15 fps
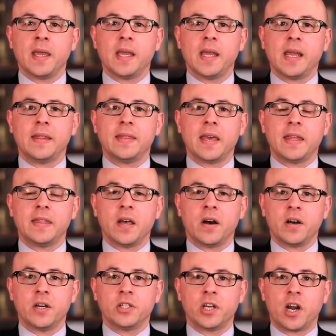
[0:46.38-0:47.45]
and then
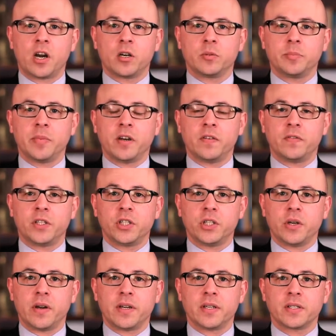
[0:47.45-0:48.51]
non-charitable
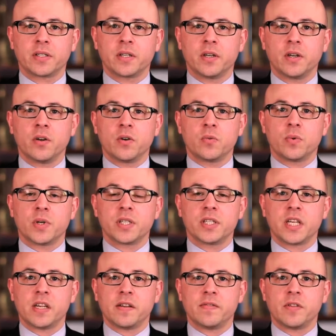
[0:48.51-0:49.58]
beneficiaries
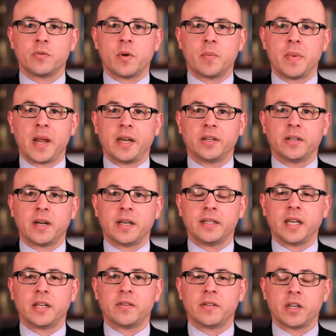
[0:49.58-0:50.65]
receive the remainder at the
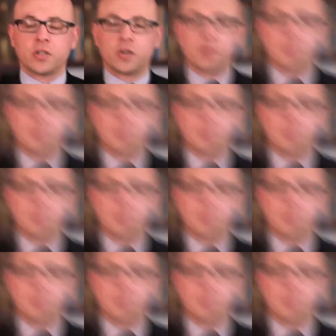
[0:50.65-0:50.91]
end of the term.